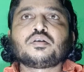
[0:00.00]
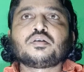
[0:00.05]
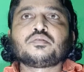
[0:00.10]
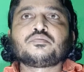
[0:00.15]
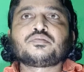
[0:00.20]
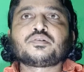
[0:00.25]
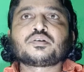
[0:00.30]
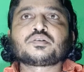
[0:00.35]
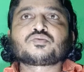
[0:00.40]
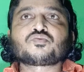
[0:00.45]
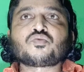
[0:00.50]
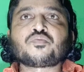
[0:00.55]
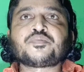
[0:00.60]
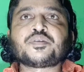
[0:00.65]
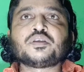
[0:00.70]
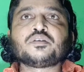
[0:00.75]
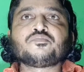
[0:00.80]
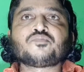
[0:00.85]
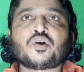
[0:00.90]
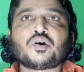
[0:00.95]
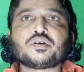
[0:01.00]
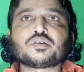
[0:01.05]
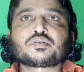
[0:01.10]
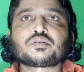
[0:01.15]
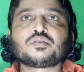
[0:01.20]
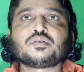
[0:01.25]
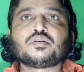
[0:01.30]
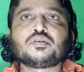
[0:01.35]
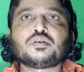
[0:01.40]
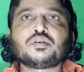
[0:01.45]
First opening voice.
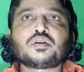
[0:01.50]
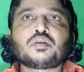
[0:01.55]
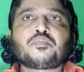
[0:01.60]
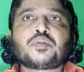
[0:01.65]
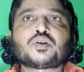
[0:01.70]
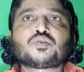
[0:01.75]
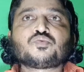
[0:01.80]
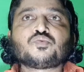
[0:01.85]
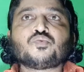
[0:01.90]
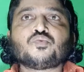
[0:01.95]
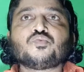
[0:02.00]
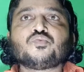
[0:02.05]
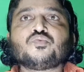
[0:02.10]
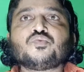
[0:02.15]
Number two,